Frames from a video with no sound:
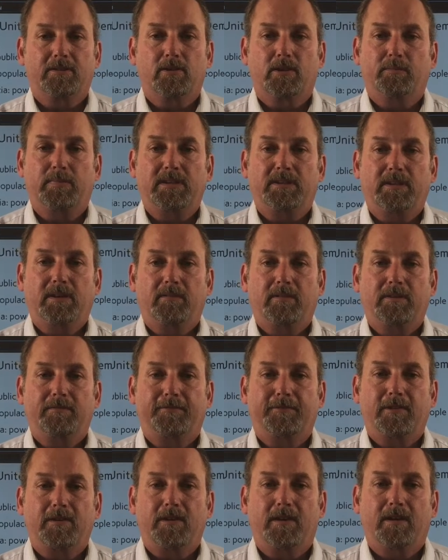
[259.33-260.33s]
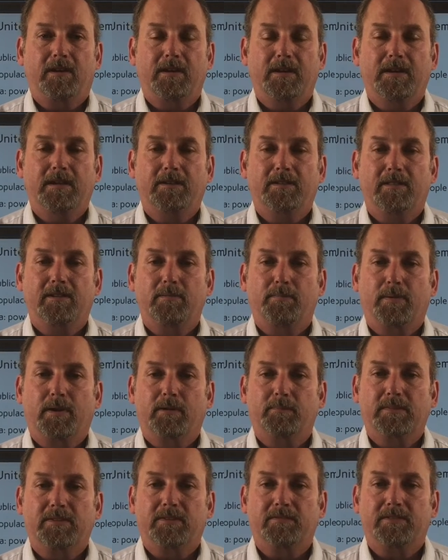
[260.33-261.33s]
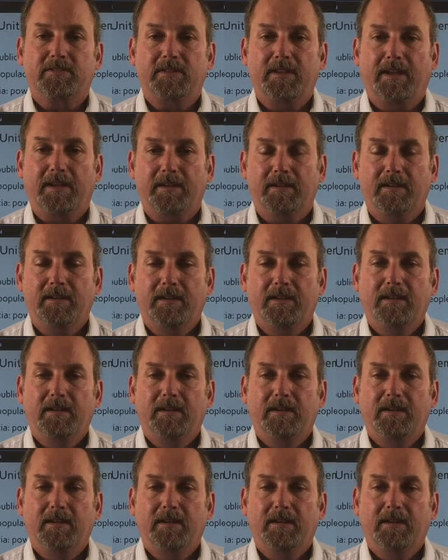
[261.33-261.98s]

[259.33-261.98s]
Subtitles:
nor be carried far into the departments of state.